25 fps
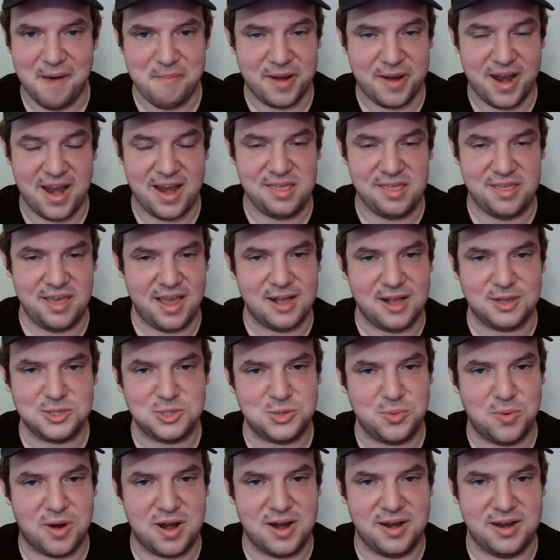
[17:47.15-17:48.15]
But anything else
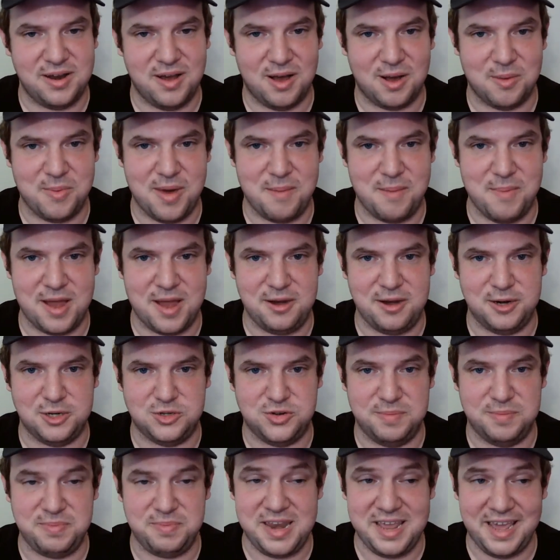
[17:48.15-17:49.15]
you wanted to talk about your
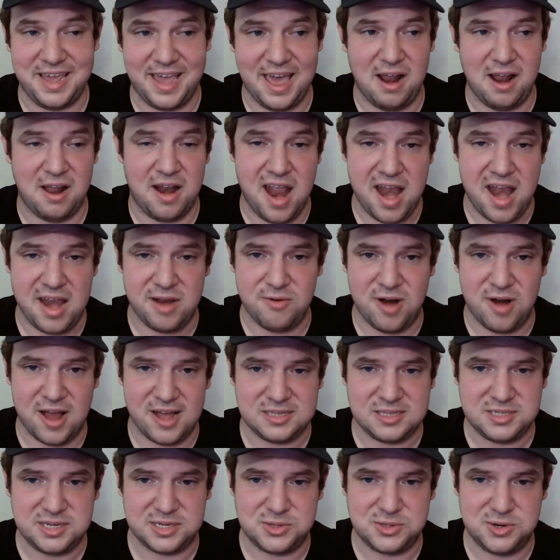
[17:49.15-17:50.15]
trip? Did you get on any
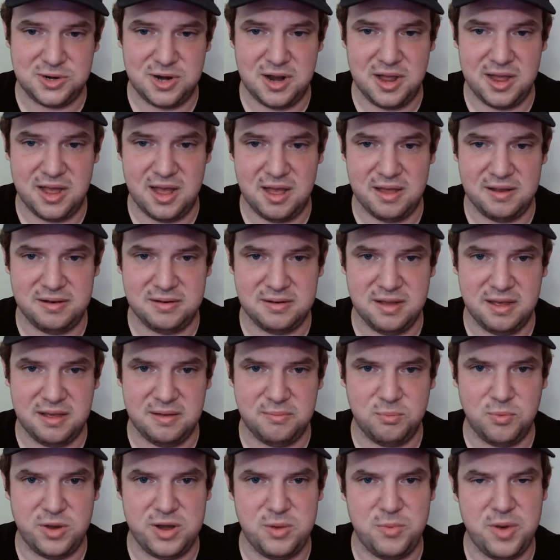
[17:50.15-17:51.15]
rides yesterday
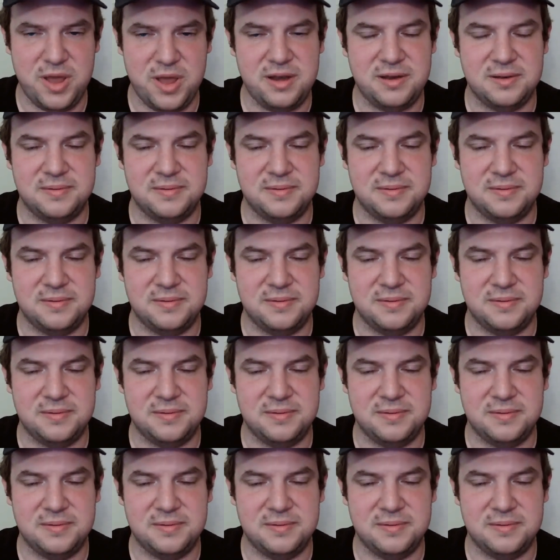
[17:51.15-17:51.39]
when you went?